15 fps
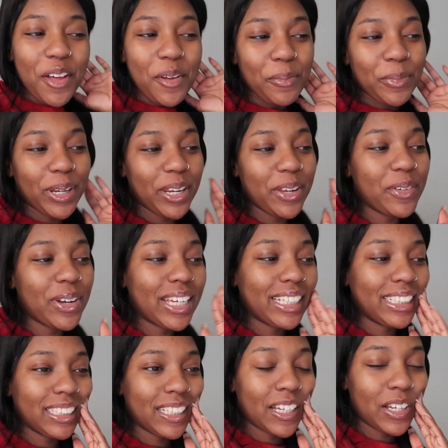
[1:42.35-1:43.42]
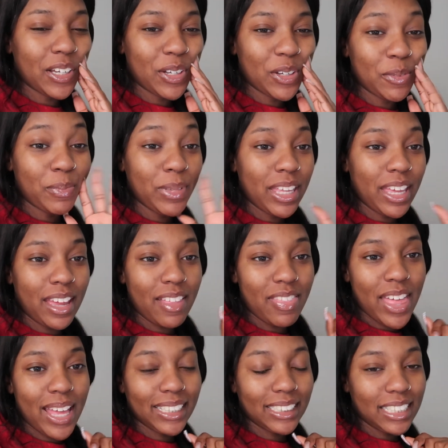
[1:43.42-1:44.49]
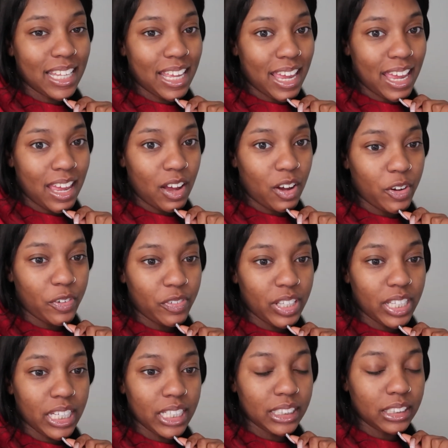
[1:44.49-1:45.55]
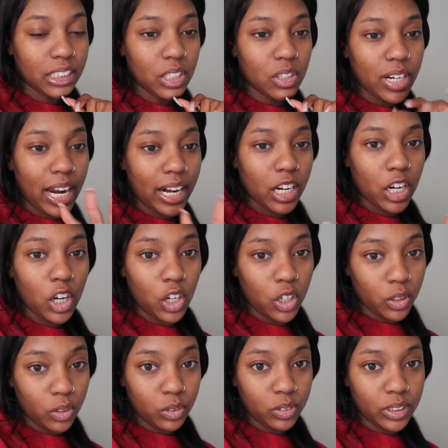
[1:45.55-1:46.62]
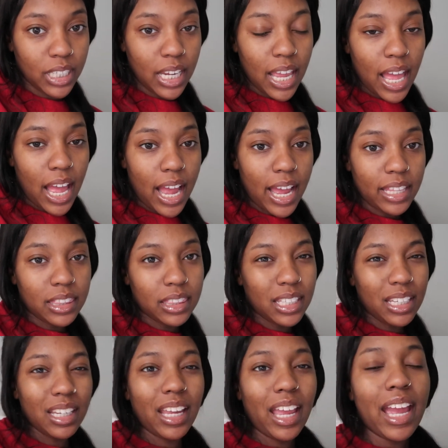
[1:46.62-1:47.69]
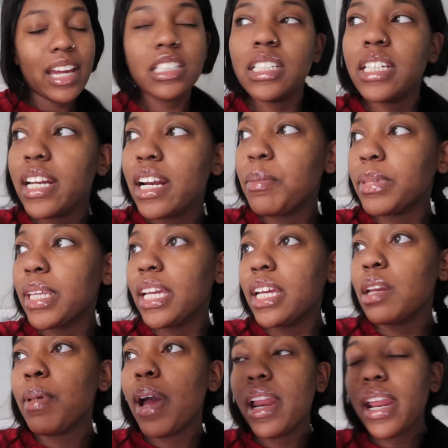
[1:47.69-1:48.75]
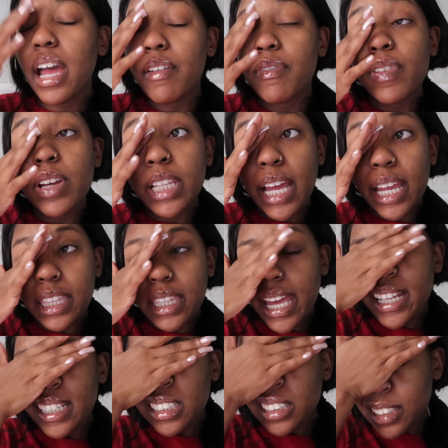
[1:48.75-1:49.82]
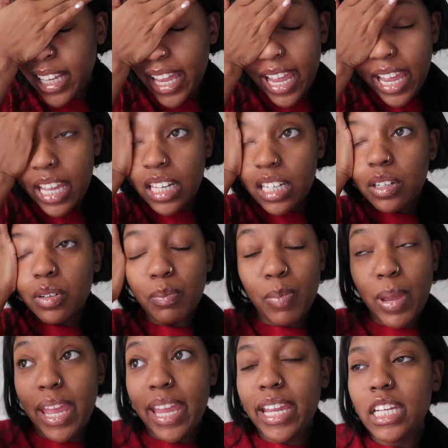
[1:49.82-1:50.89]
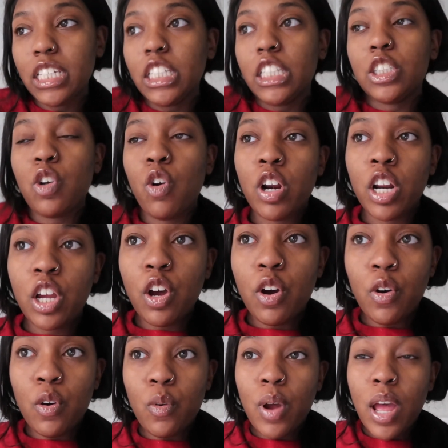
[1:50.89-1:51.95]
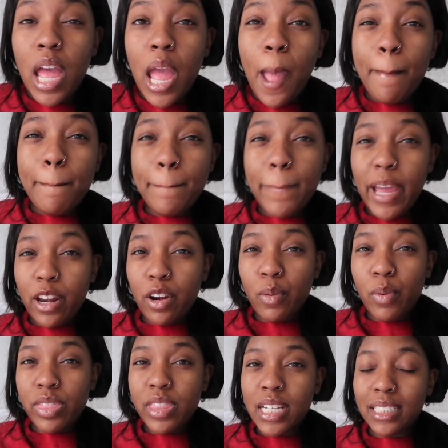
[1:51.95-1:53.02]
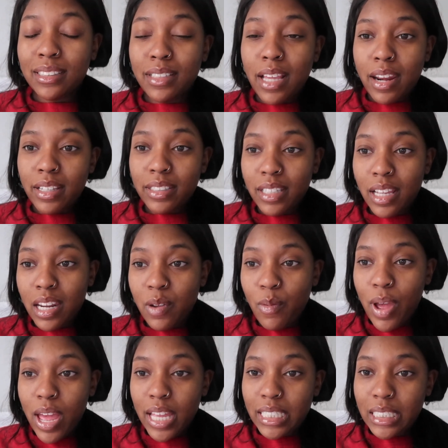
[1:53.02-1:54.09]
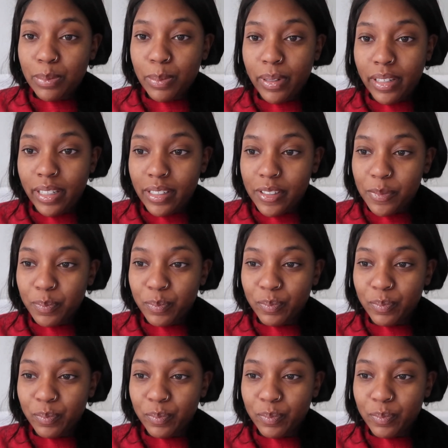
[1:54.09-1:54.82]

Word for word: but anyways um yeah that's that hopefully it still kind of goes i think actually that i'm thinking about it i feel like that that beige is going to go better with the aesthetics anyways but